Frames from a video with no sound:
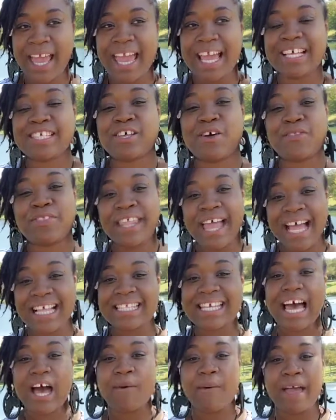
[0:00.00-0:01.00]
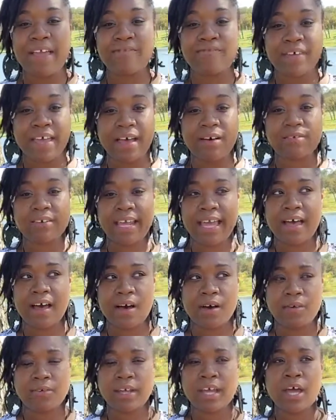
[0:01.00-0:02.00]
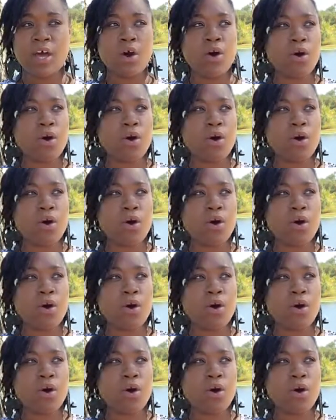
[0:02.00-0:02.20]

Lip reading: And so that's how I found out